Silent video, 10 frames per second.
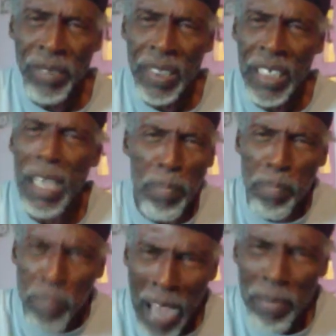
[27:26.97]
It's a
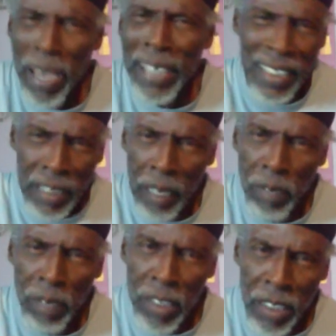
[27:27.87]
bad mind,
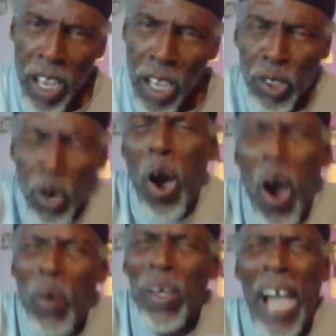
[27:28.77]
deceptive. So
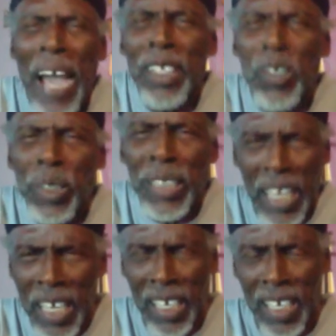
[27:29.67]
how can you
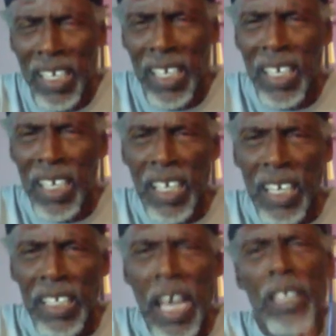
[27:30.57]
say
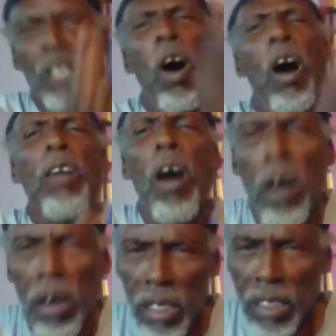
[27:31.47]
that your
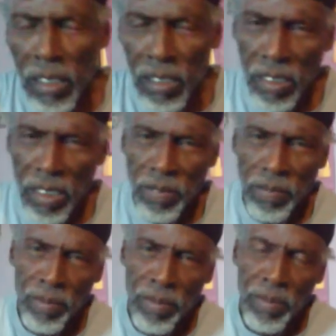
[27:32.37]
God
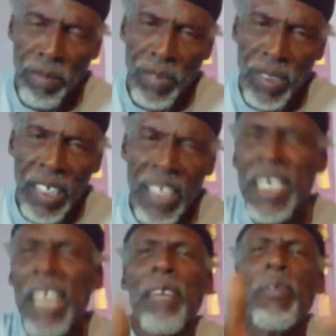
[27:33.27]
is
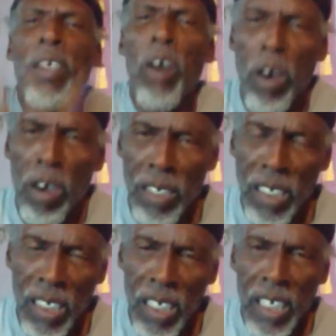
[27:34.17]
a living God,
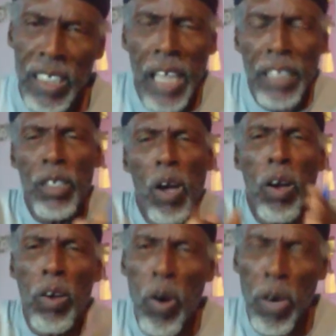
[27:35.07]
that your
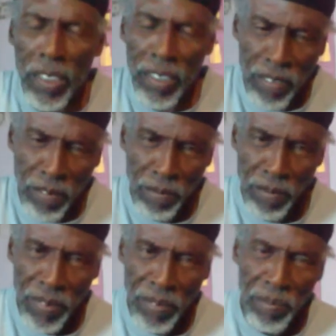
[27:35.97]
God
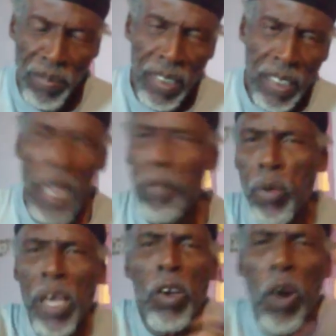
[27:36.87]
can
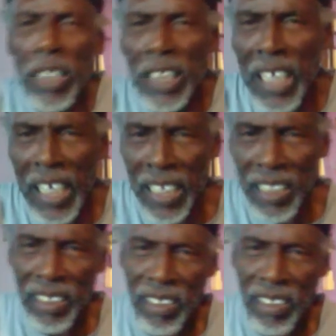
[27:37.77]
break all chain,